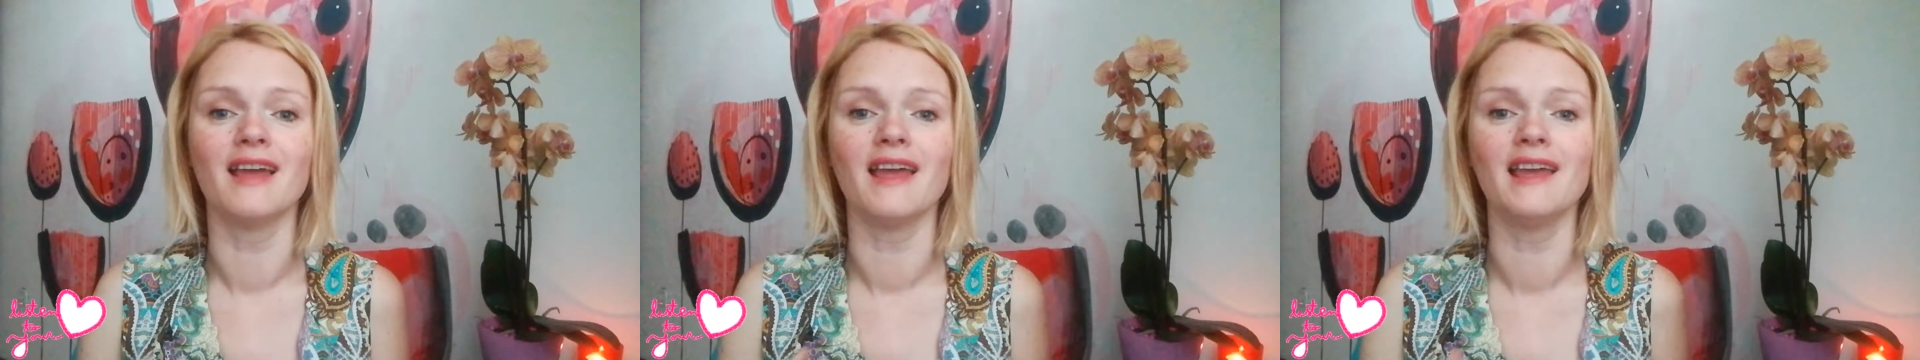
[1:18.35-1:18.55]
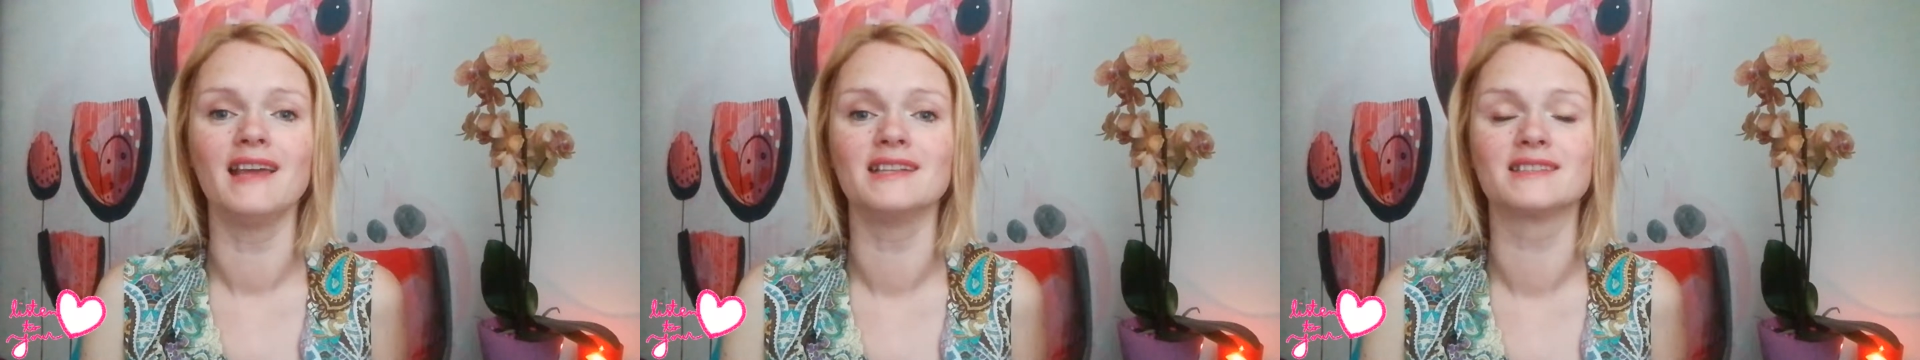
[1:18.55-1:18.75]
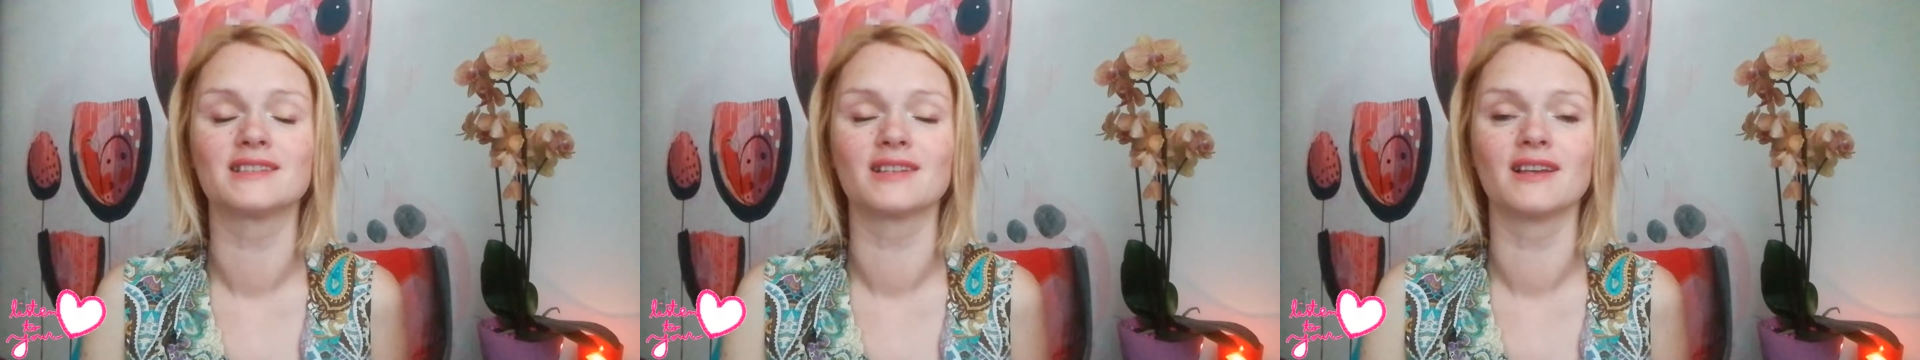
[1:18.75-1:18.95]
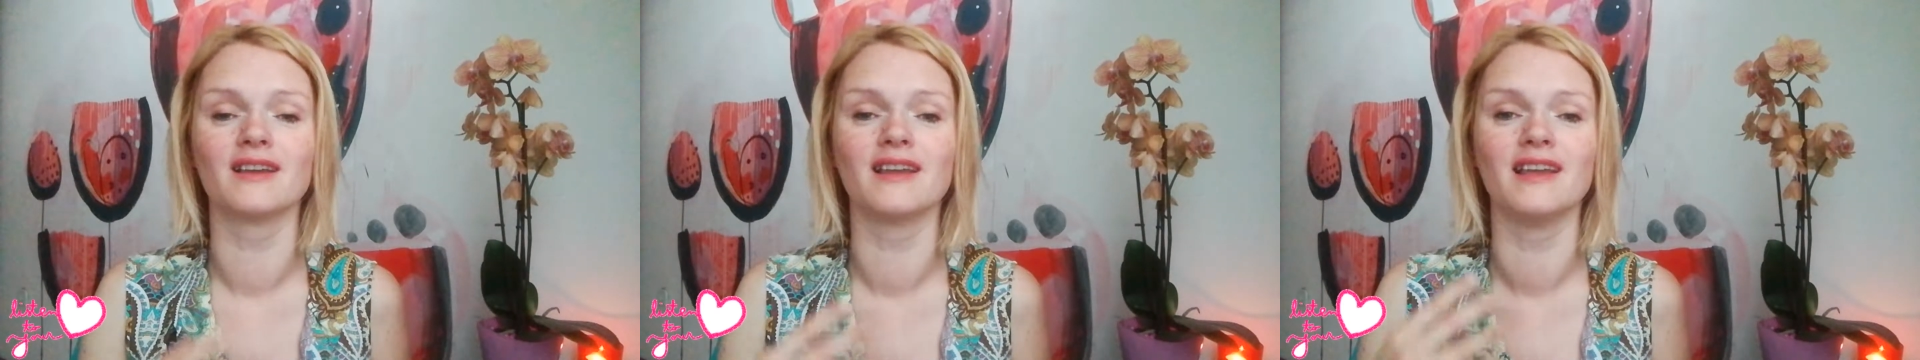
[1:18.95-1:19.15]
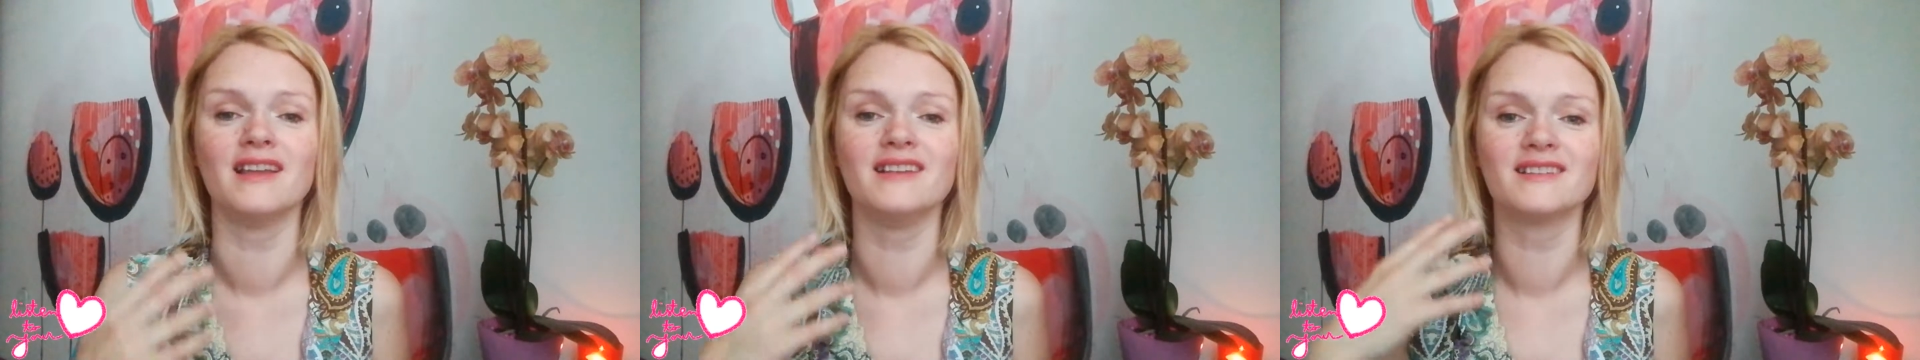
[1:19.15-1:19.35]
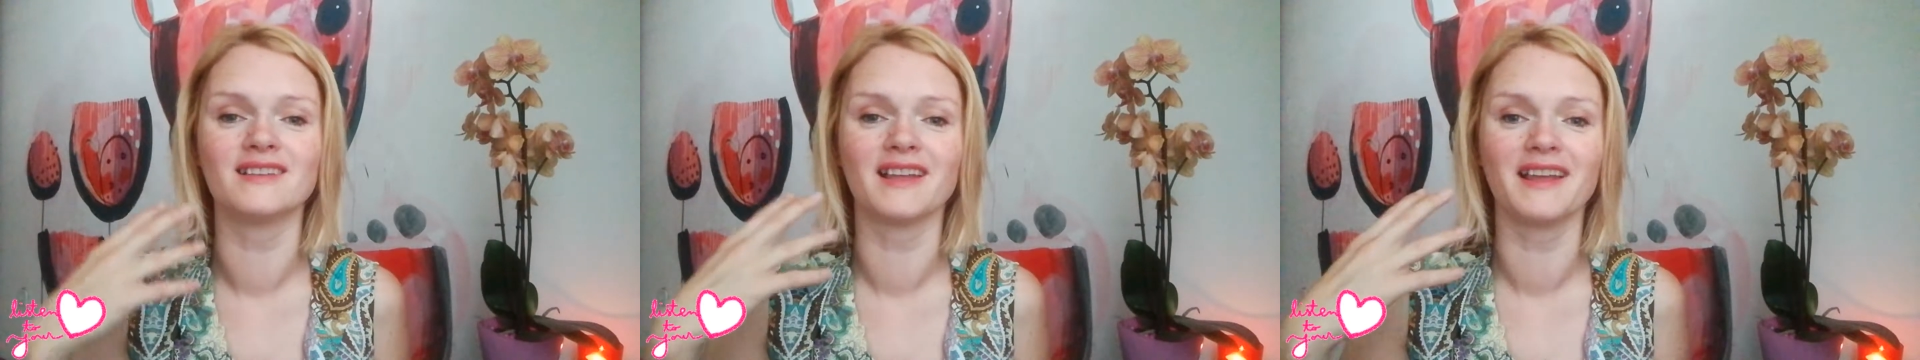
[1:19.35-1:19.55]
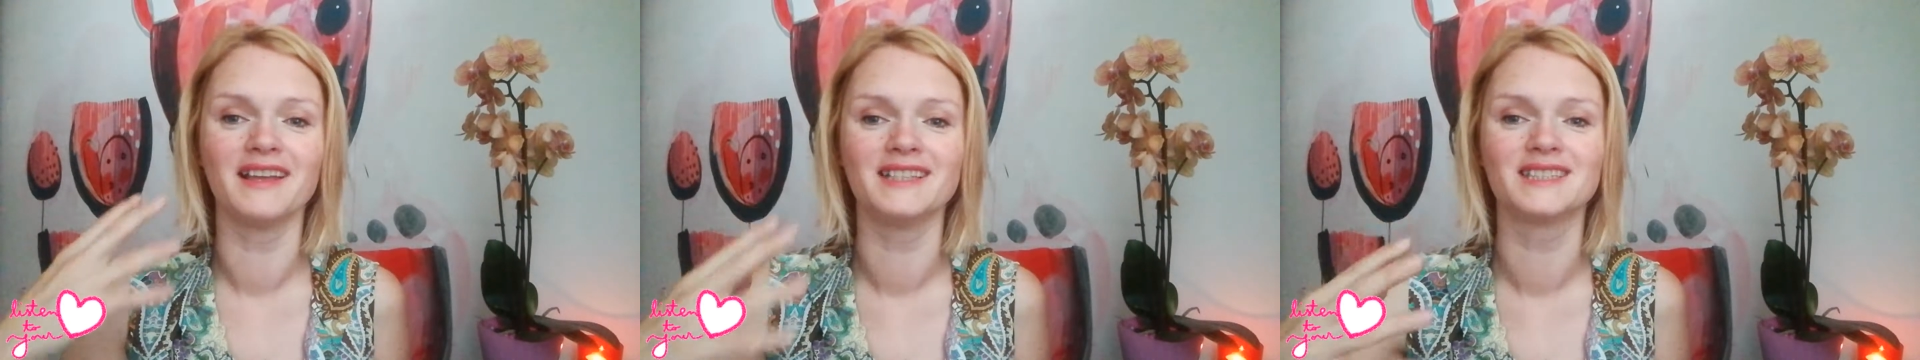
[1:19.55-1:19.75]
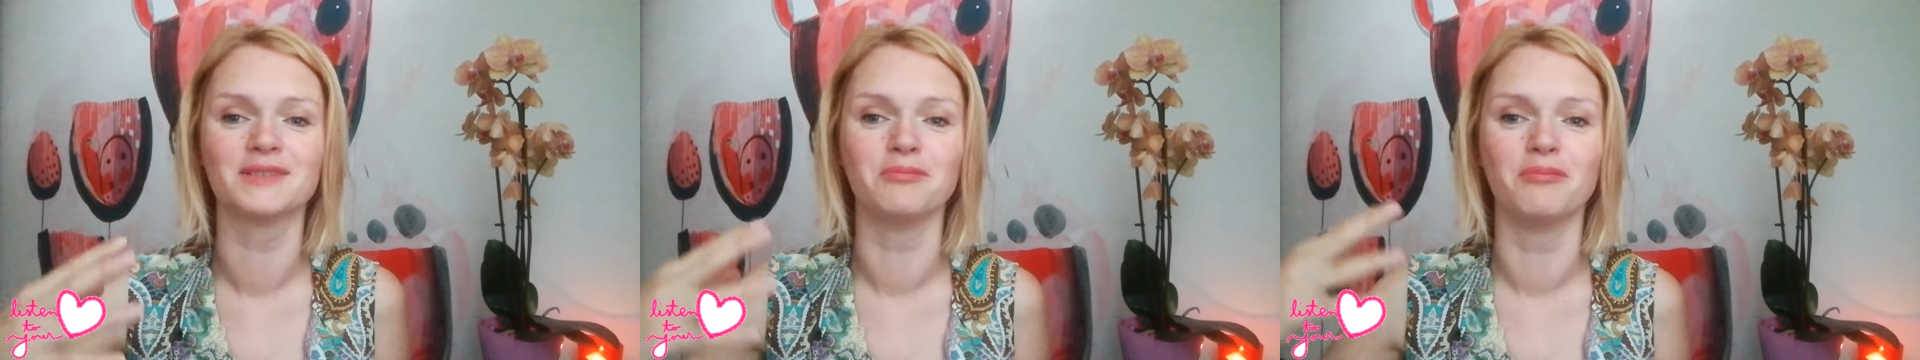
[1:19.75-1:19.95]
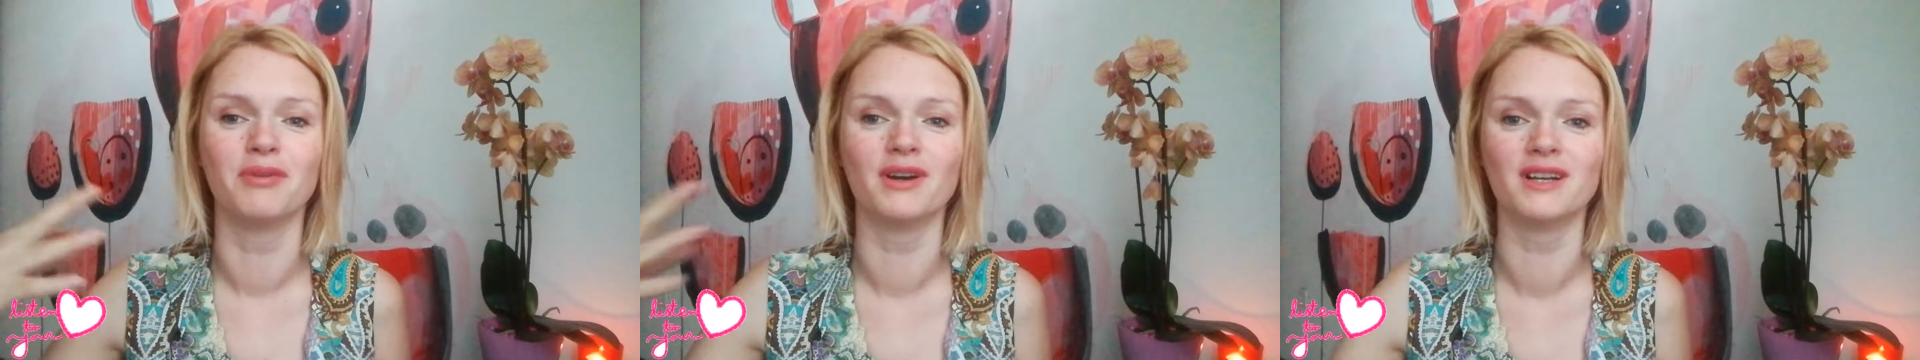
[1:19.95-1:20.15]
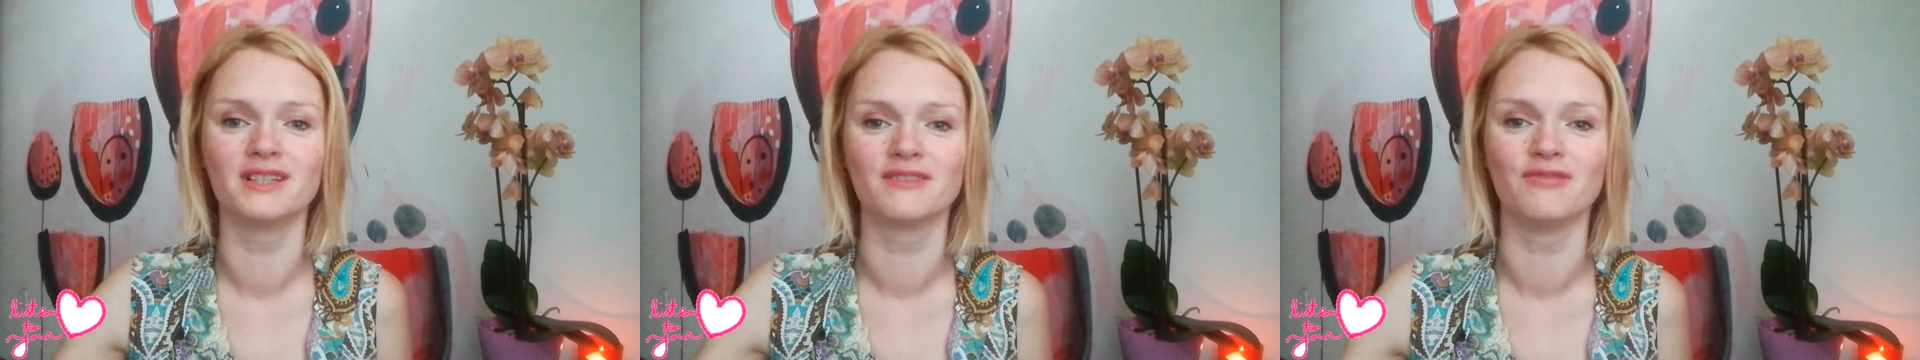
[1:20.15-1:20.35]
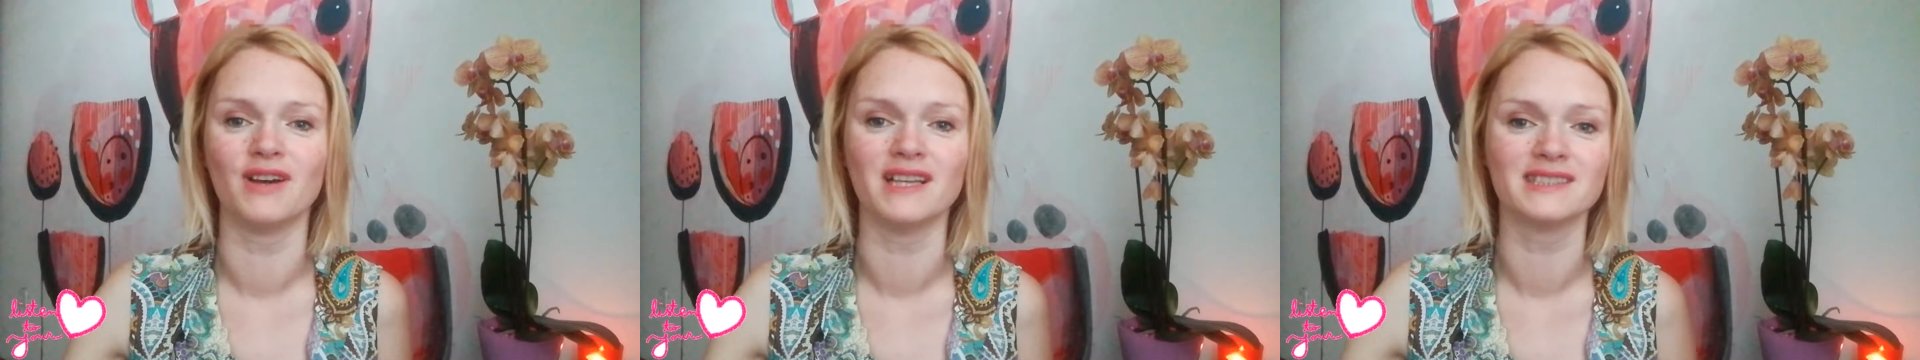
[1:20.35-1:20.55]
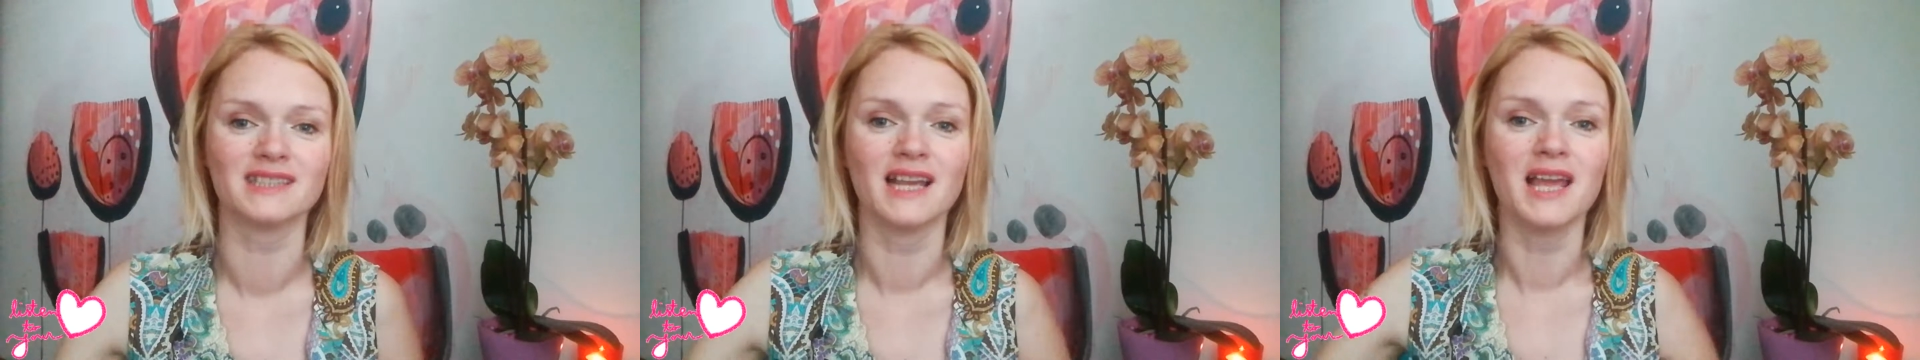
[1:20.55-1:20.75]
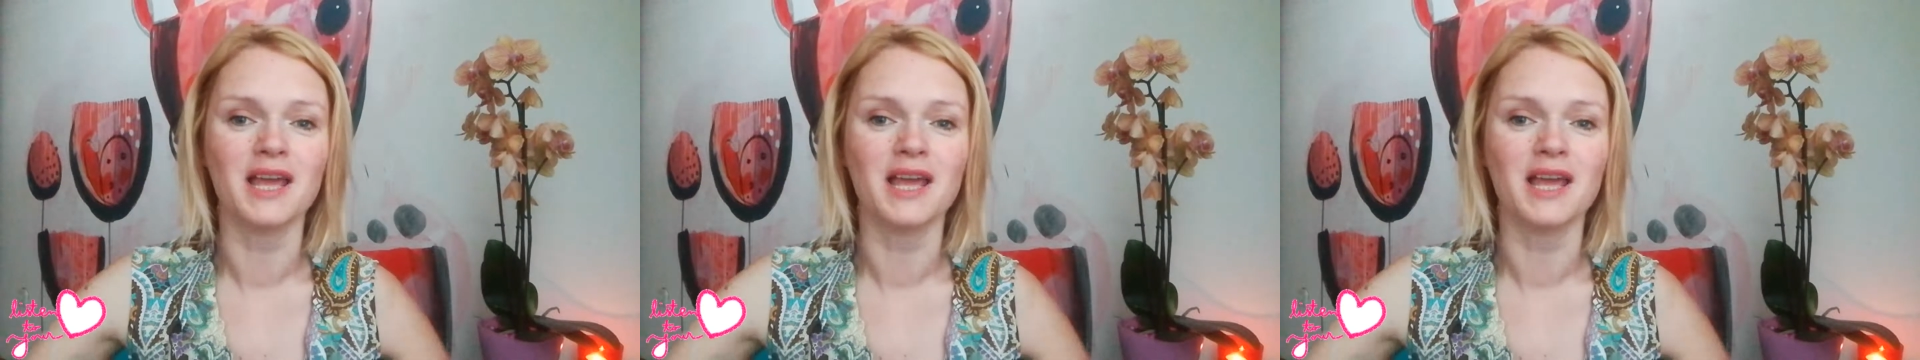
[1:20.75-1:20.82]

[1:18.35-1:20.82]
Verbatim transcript: it's in its birth phase,